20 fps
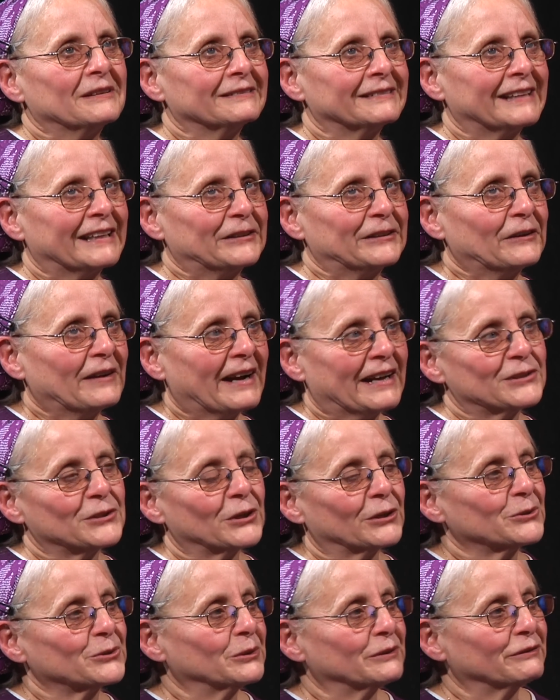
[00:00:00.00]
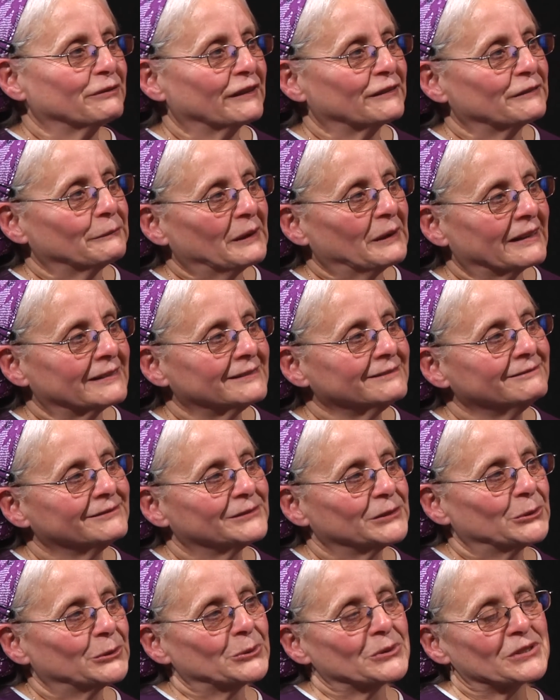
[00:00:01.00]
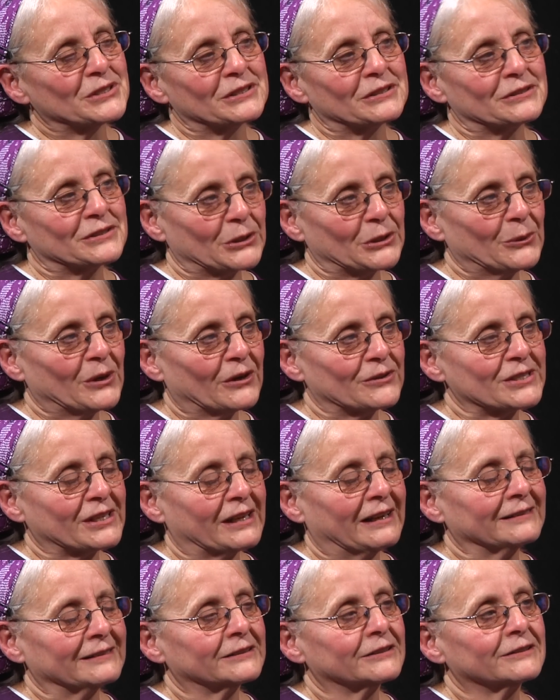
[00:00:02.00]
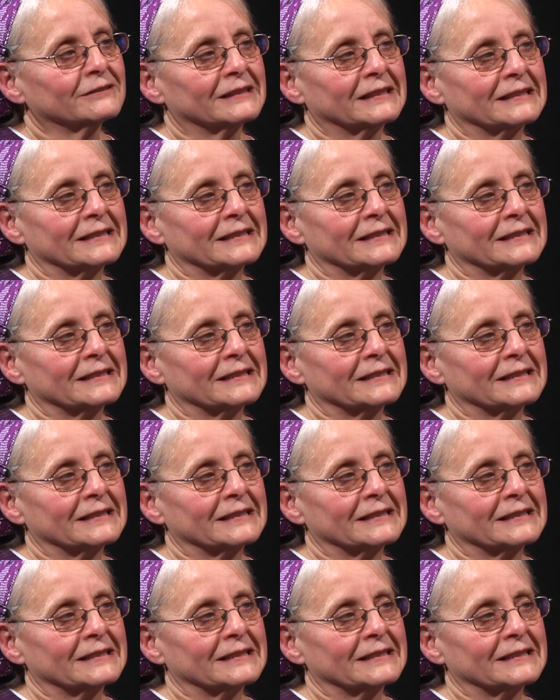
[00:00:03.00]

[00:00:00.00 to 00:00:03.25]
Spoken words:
Later, I talked to a friend of mine who is a Zohar scholar.